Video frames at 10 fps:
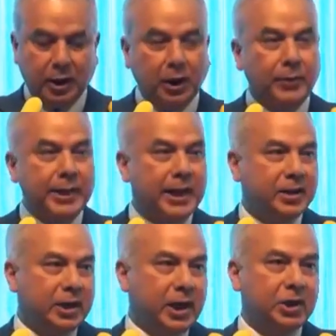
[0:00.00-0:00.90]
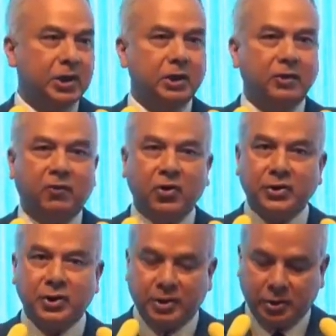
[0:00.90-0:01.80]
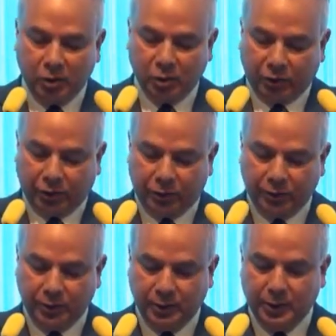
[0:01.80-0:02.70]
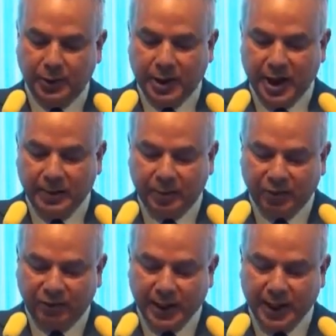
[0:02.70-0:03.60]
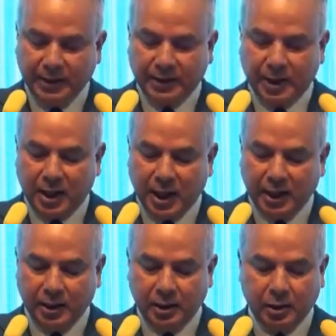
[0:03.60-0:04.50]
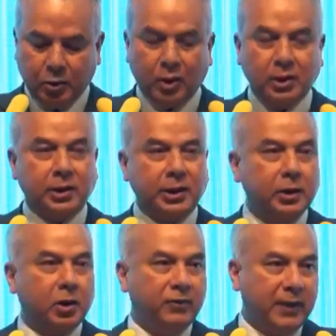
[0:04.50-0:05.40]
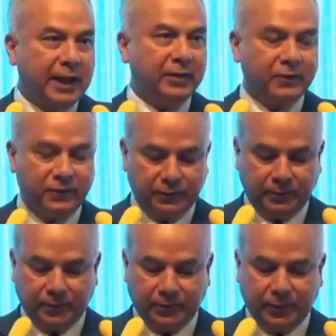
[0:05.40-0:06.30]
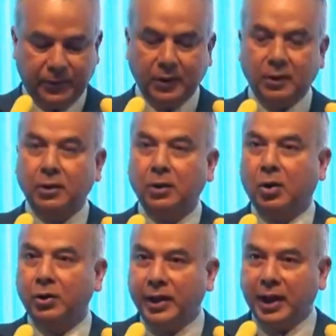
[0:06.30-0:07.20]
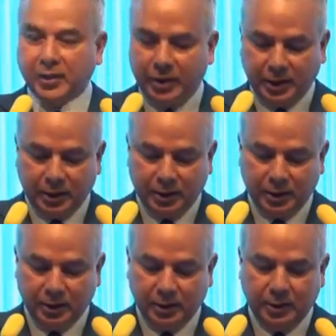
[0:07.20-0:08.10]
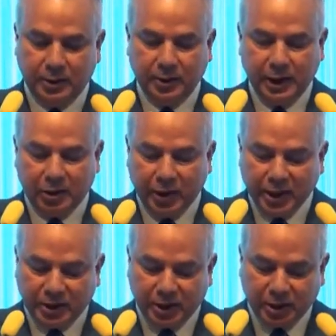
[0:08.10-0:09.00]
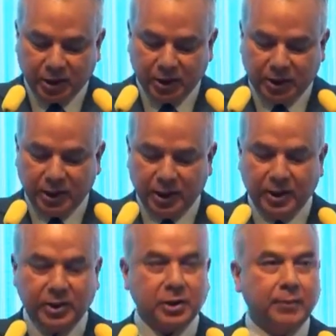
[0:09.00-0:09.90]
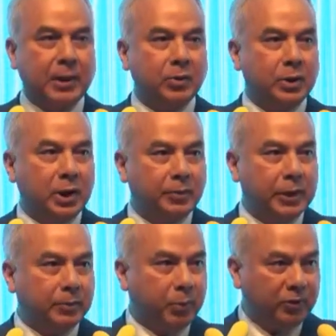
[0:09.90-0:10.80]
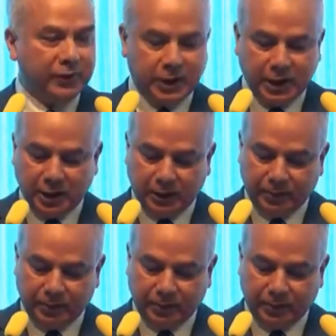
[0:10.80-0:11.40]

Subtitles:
urbanization fosters growth and provides a higher quality of life. On the other, it raises concerns about urban poverty,